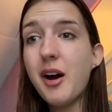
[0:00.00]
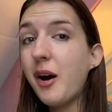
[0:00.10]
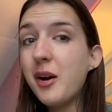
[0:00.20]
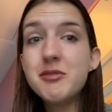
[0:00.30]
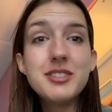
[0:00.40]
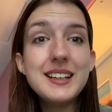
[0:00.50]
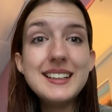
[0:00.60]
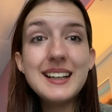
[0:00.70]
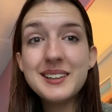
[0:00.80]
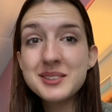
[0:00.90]
hopefully
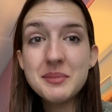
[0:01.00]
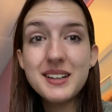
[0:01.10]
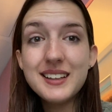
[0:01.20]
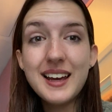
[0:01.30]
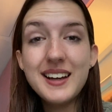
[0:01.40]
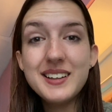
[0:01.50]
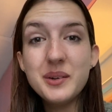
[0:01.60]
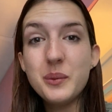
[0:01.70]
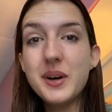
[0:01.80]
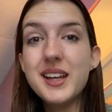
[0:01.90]
next Monday
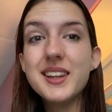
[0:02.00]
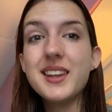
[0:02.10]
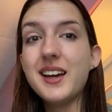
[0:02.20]
with